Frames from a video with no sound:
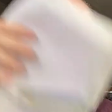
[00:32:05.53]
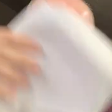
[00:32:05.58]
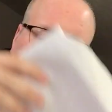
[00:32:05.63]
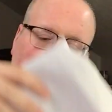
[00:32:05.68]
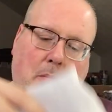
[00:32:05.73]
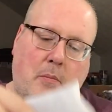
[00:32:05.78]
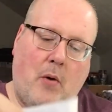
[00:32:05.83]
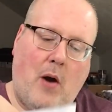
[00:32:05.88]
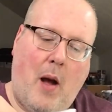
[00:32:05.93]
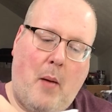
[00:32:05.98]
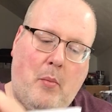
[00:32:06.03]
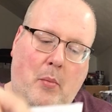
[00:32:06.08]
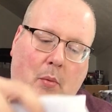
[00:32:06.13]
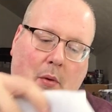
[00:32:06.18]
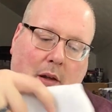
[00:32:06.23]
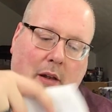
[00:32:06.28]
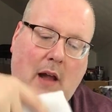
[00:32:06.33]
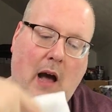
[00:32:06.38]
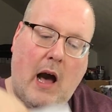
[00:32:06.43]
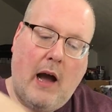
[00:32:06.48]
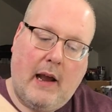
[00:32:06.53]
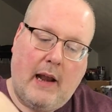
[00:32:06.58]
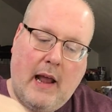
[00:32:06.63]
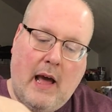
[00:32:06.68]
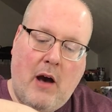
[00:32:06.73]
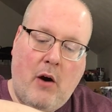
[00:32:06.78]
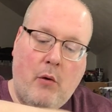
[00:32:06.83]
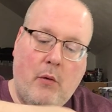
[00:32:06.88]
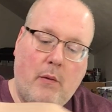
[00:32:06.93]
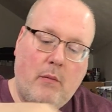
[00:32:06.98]
could probably knock it
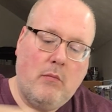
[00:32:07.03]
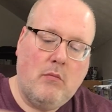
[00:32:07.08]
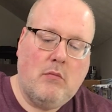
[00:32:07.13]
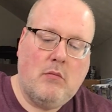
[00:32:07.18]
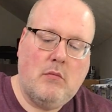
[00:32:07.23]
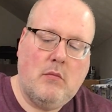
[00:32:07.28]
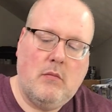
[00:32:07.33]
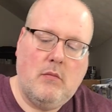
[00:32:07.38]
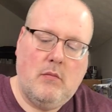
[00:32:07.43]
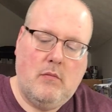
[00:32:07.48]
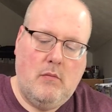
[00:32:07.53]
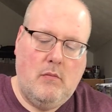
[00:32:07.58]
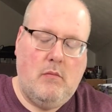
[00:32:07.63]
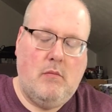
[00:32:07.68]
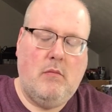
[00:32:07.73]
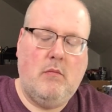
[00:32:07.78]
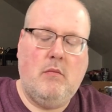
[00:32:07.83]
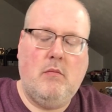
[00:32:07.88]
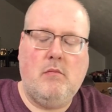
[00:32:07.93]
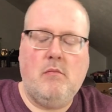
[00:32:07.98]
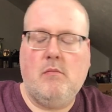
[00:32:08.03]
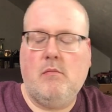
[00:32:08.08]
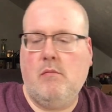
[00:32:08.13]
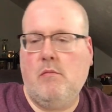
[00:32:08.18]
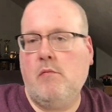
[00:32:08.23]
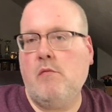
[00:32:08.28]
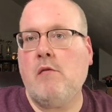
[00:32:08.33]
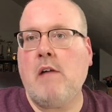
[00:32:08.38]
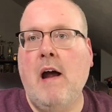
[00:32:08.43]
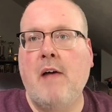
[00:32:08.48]
out
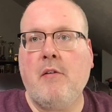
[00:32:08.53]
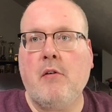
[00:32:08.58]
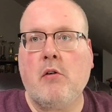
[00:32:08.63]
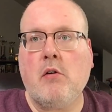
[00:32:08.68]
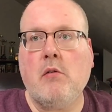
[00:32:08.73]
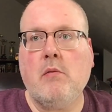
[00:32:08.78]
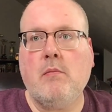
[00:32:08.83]
rather